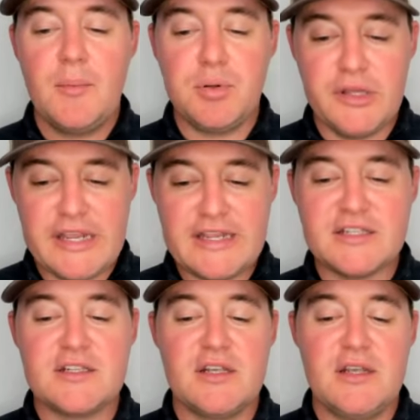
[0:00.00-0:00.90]

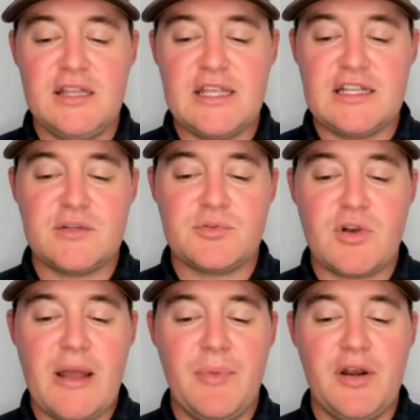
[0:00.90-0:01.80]
Please hit that
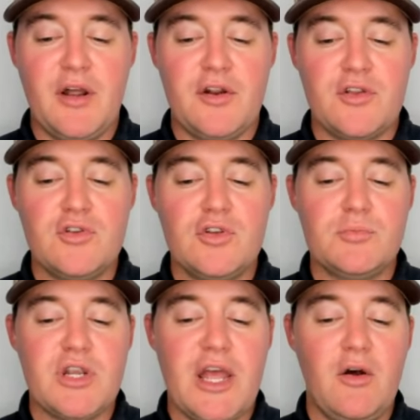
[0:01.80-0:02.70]
subscribe button on our
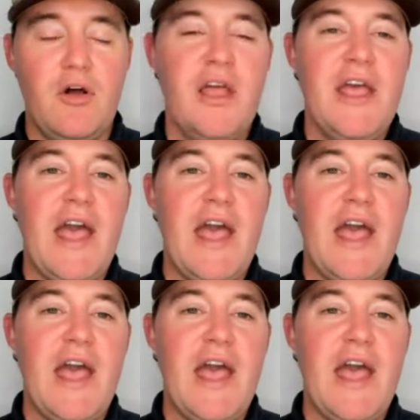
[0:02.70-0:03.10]
YouTube channel